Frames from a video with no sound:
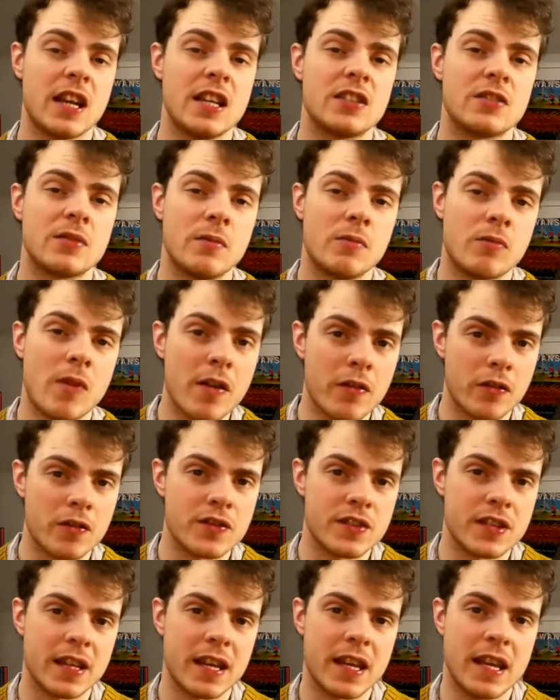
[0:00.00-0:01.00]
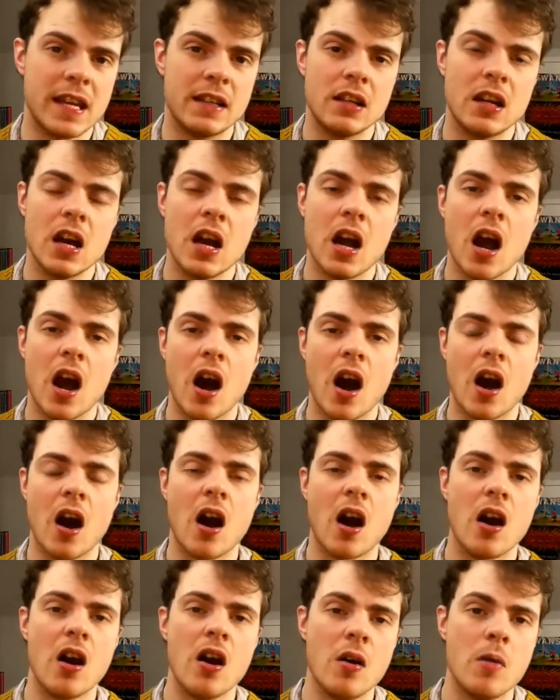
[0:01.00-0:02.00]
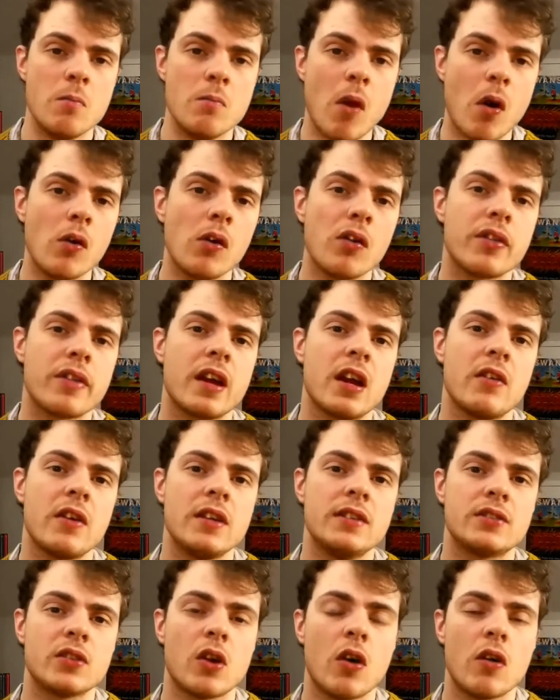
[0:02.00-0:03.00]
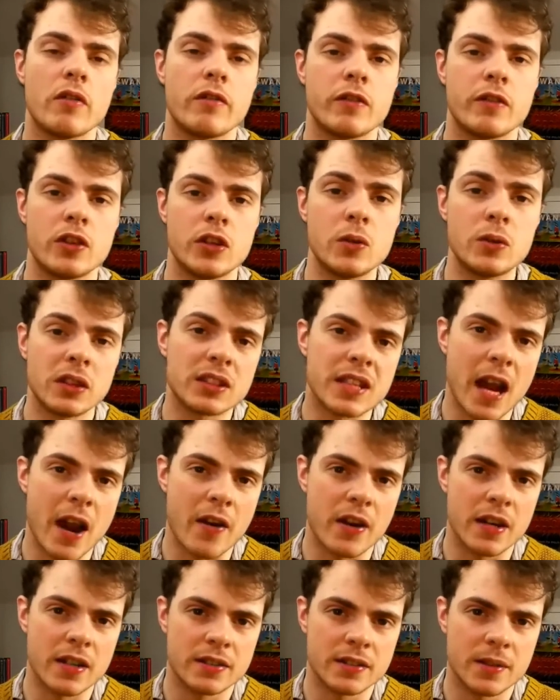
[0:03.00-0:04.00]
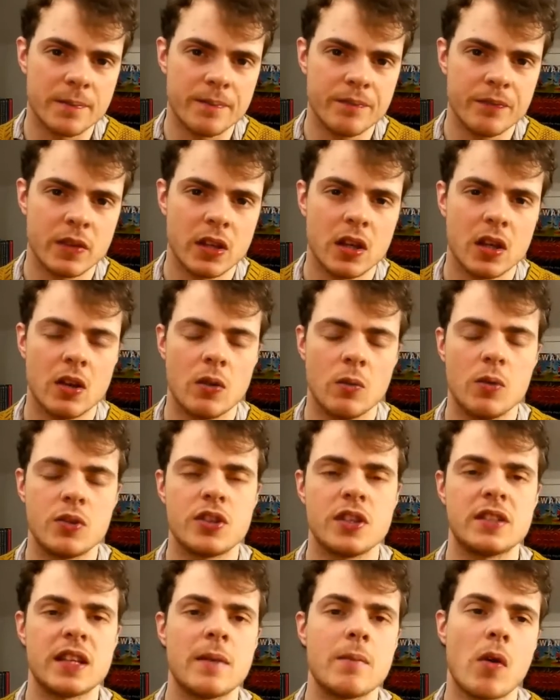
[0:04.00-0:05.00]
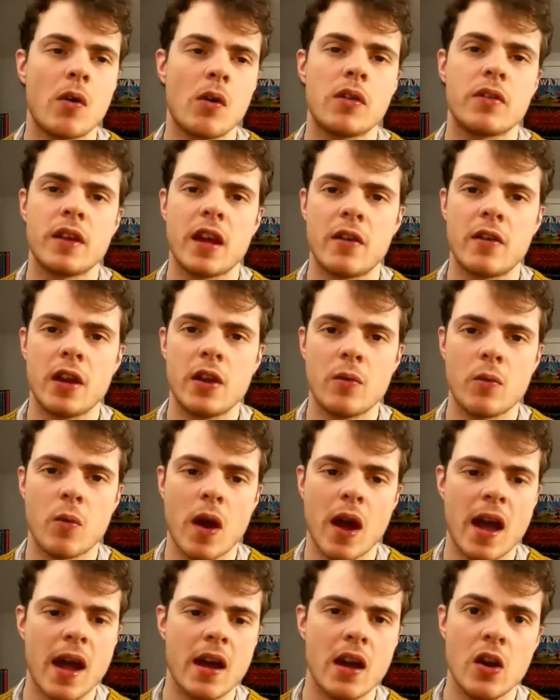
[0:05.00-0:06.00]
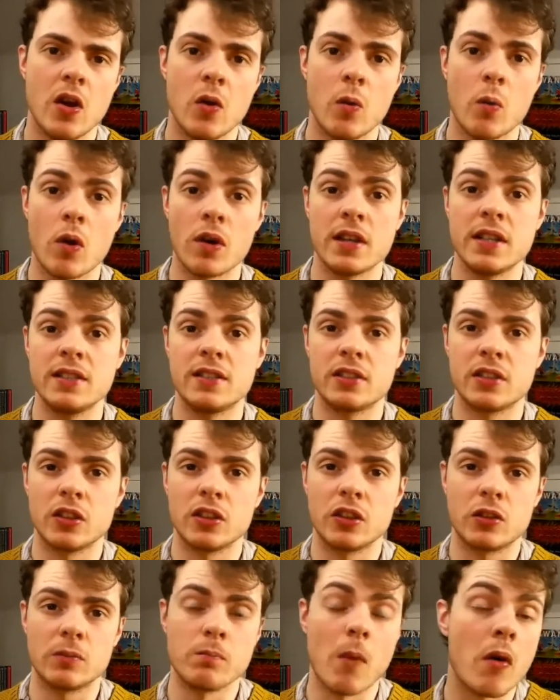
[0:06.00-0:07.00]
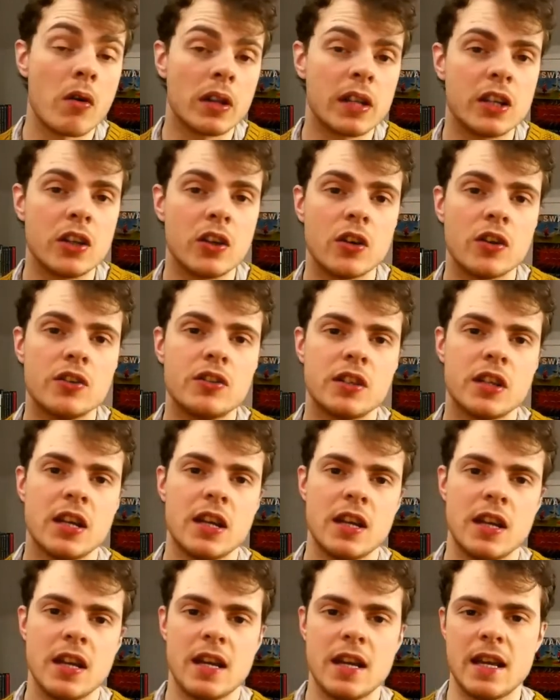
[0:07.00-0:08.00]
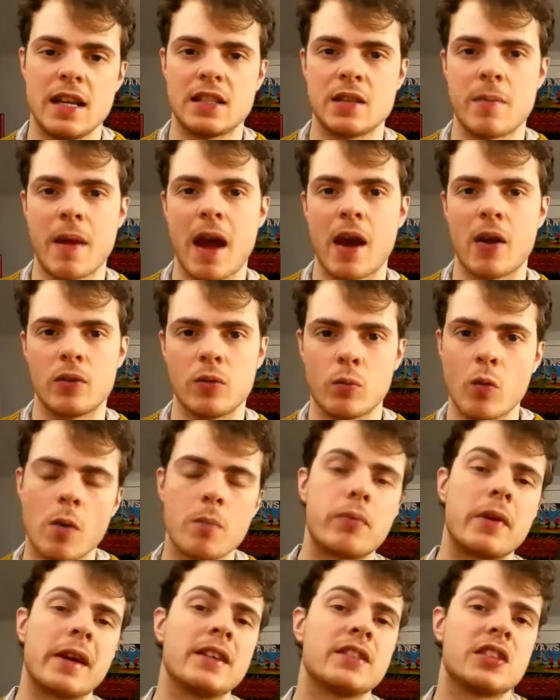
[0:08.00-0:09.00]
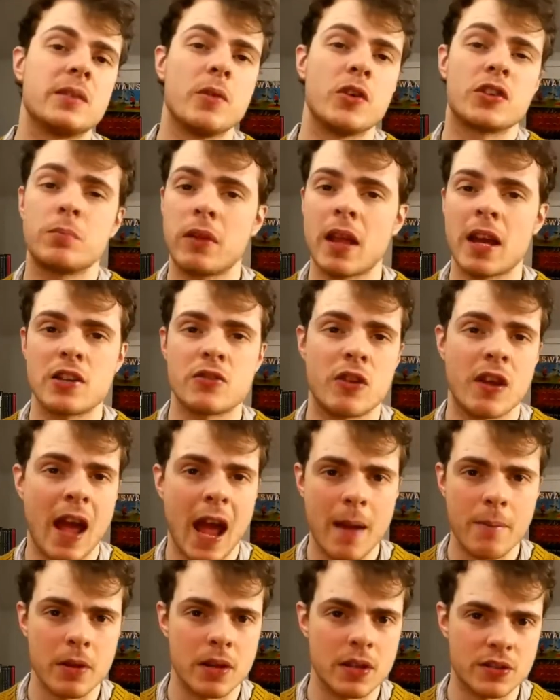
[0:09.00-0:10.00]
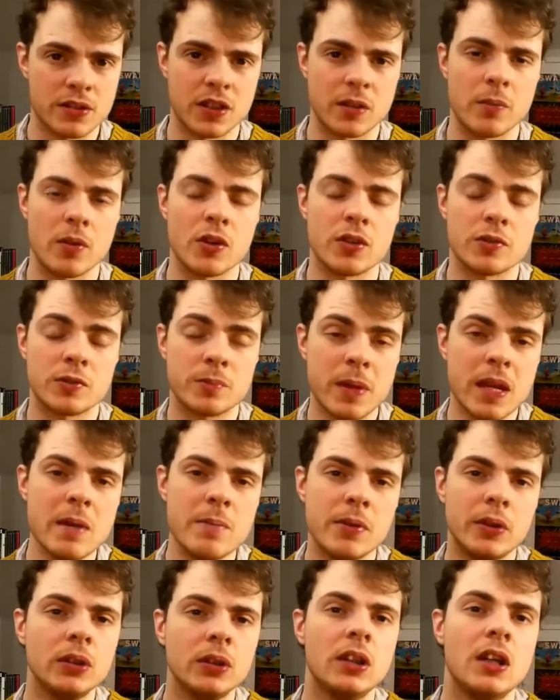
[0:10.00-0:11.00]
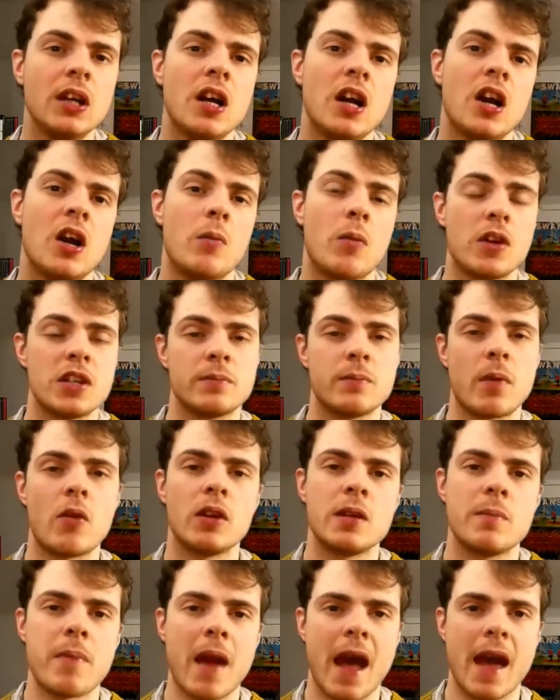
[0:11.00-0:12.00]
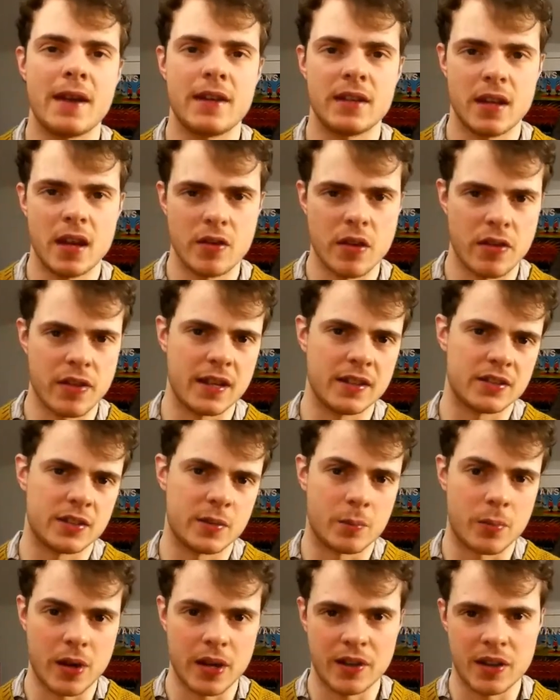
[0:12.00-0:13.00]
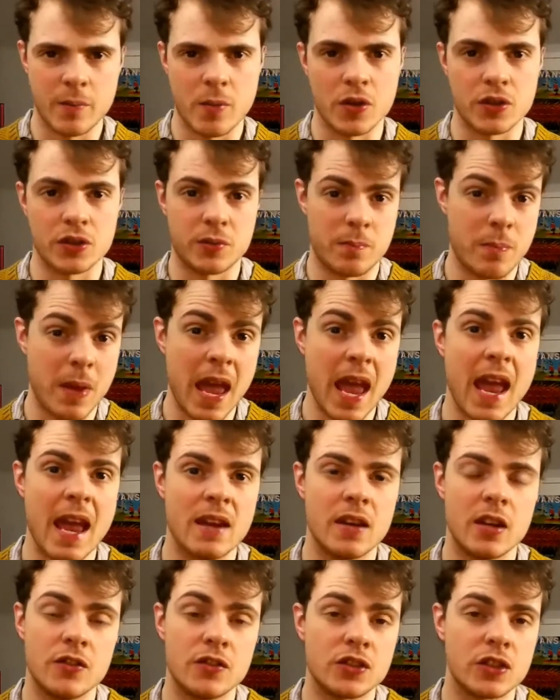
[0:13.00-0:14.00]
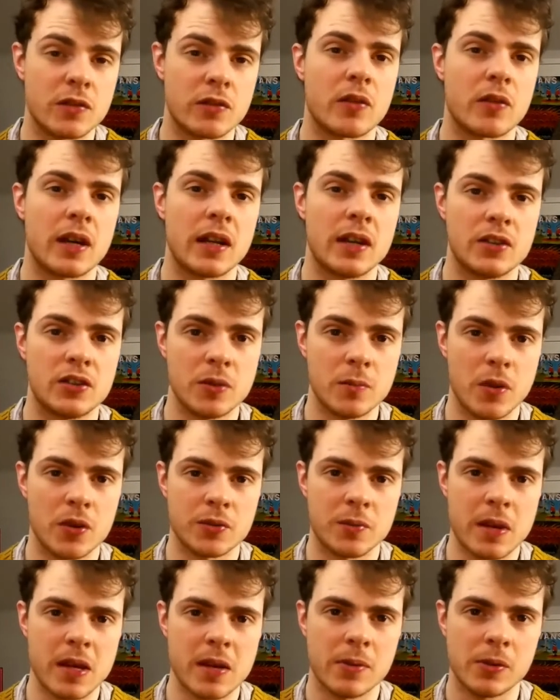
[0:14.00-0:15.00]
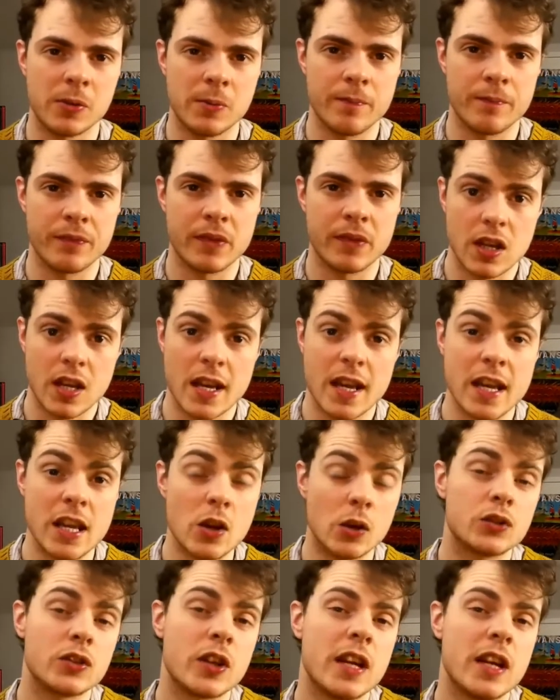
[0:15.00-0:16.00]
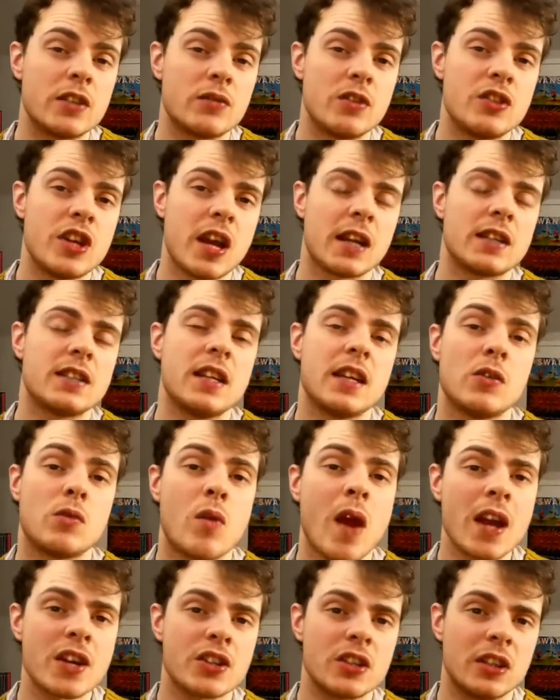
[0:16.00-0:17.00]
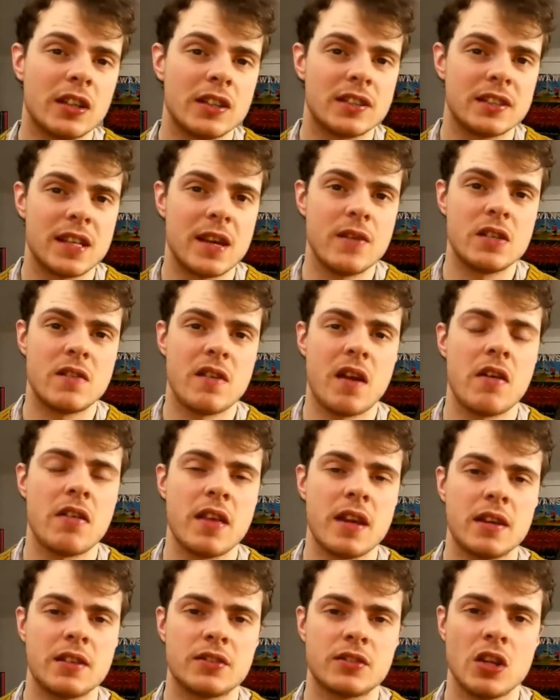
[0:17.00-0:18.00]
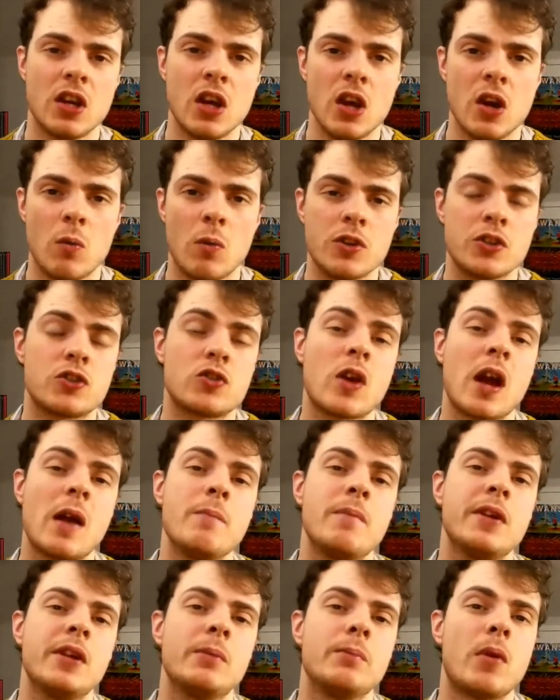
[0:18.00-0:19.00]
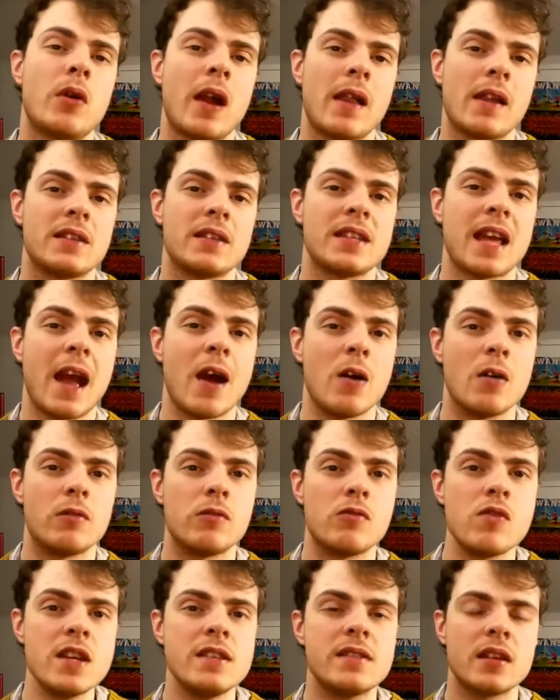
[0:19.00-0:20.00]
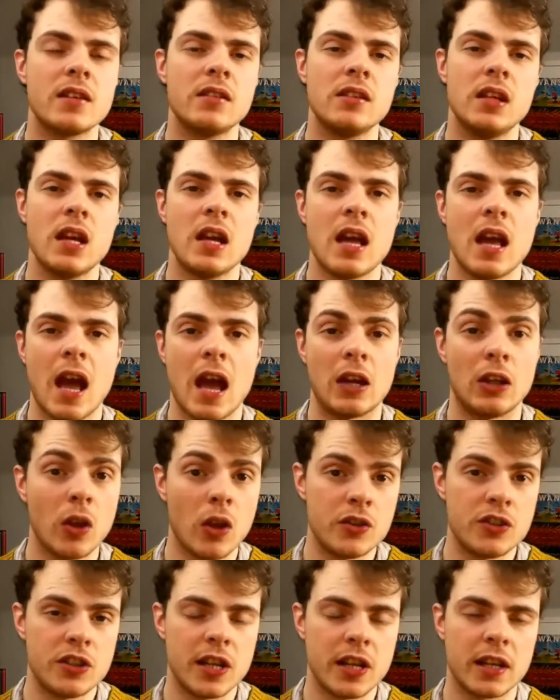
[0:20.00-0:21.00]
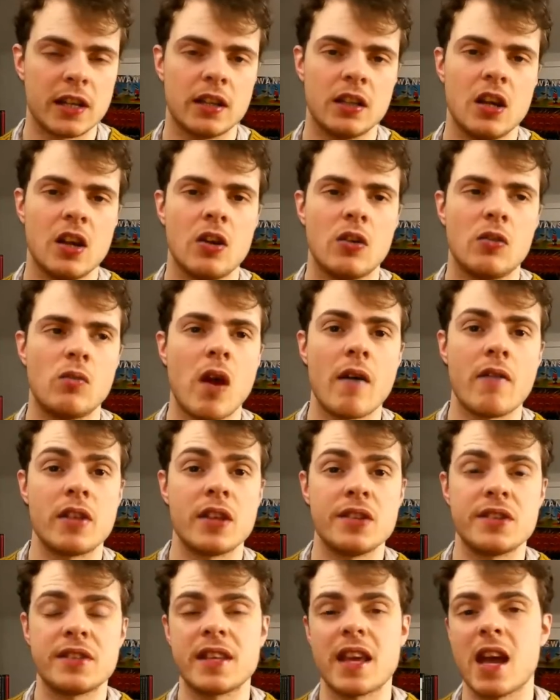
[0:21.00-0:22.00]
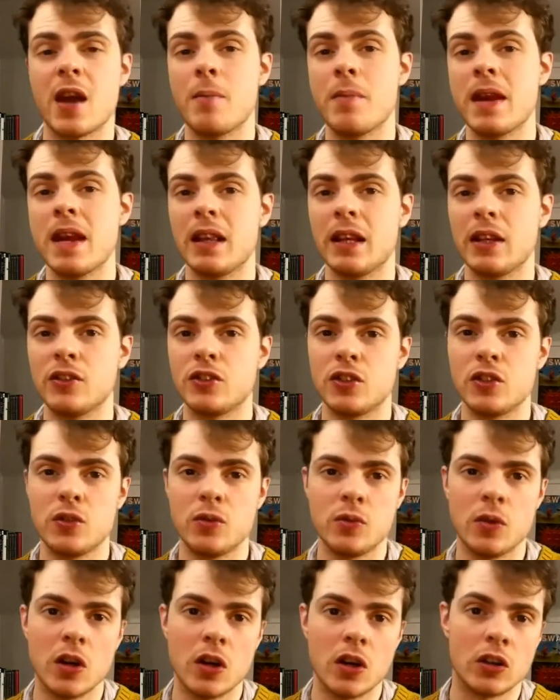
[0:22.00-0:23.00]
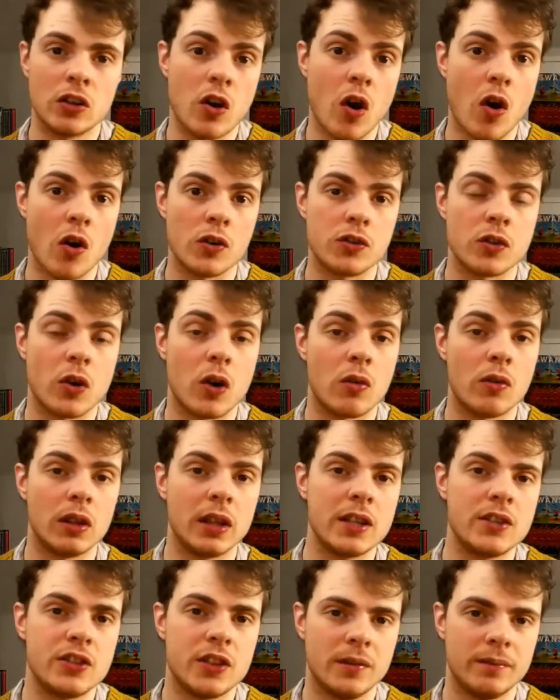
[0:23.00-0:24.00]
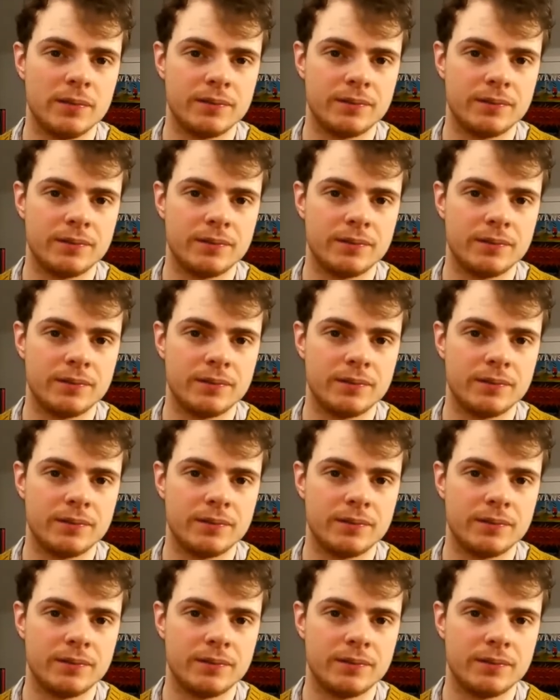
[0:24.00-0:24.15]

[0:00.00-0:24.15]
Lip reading: is referencing here are moral theories of utilitarianism, which is a moral theory where what is morally good is about what brings the most pleasure and happiness to the most people, and what is morally bad are the things that bring the most pain and suffering to most people. He also is rejecting rationalist theories of ethics, which try and build morality out of reason and logic, rather than, say, appealing to God or religion.